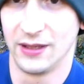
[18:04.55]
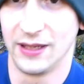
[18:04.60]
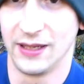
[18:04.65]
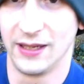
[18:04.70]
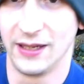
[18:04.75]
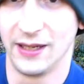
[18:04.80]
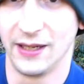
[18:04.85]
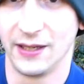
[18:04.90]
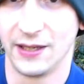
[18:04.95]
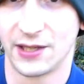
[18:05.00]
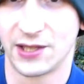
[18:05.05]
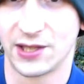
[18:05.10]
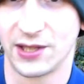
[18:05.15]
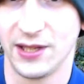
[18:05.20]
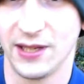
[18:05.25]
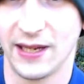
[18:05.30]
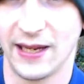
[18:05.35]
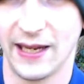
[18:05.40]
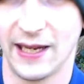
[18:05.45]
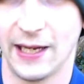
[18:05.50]
Honestly,
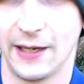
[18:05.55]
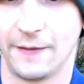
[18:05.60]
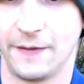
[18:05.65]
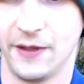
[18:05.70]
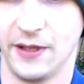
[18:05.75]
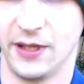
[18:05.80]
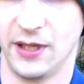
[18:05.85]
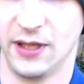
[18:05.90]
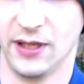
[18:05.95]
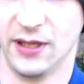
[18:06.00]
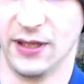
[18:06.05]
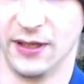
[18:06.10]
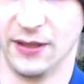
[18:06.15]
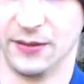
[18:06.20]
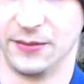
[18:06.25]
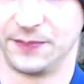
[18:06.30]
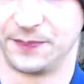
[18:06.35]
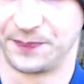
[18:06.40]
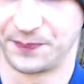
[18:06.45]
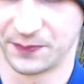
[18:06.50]
I haven't uh,
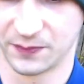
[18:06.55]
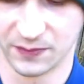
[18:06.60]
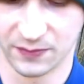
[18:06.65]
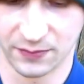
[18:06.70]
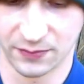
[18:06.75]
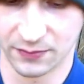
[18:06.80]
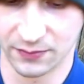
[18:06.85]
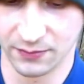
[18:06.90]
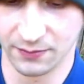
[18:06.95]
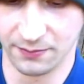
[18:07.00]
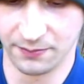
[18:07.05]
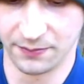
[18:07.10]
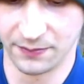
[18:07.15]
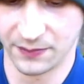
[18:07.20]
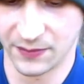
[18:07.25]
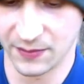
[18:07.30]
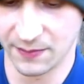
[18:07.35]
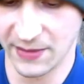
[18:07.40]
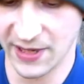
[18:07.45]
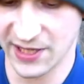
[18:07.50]

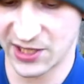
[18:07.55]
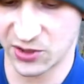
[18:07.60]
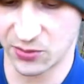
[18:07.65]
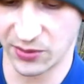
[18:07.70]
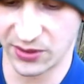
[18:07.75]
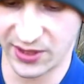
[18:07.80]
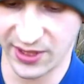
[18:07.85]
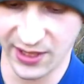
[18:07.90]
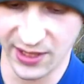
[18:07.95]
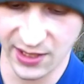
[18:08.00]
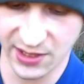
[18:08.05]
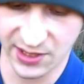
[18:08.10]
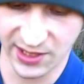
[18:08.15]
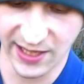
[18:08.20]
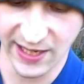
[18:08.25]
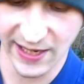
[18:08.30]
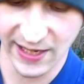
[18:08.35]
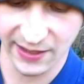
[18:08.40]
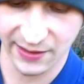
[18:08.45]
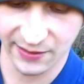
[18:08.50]
messed with these yet.